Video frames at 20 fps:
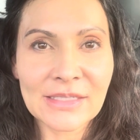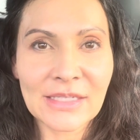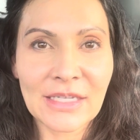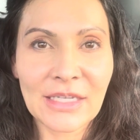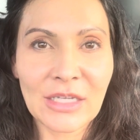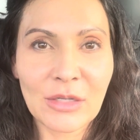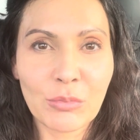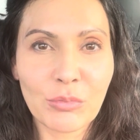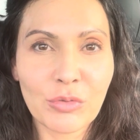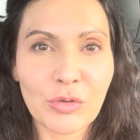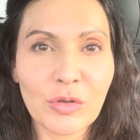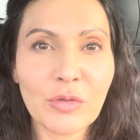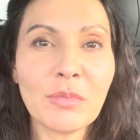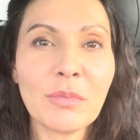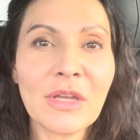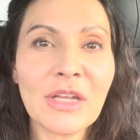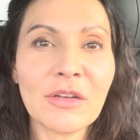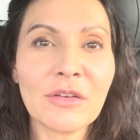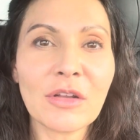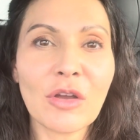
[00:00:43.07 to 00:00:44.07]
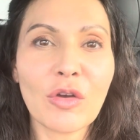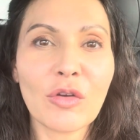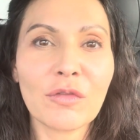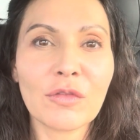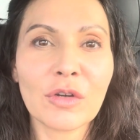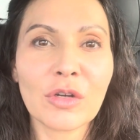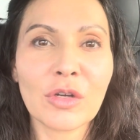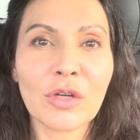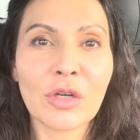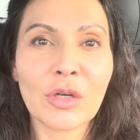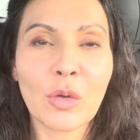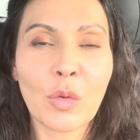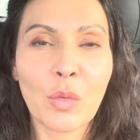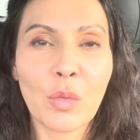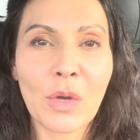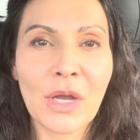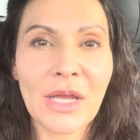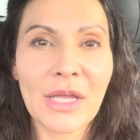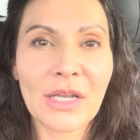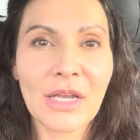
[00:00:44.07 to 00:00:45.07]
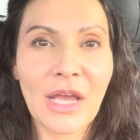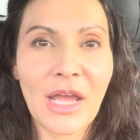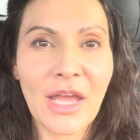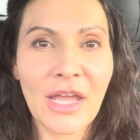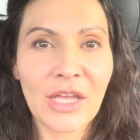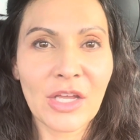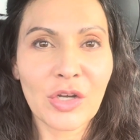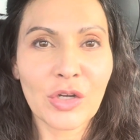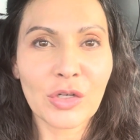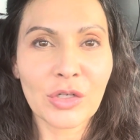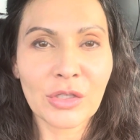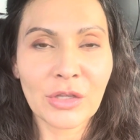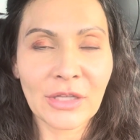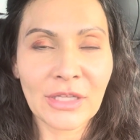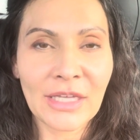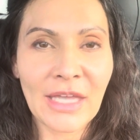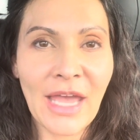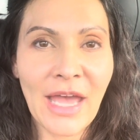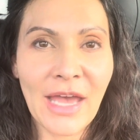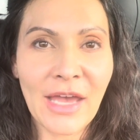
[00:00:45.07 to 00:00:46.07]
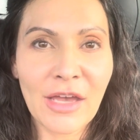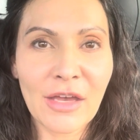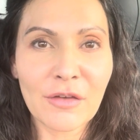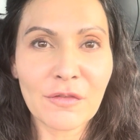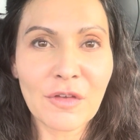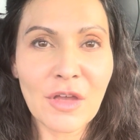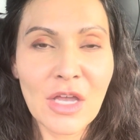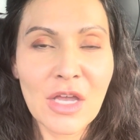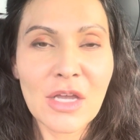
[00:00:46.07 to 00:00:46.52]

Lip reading: improvement over what I currently have.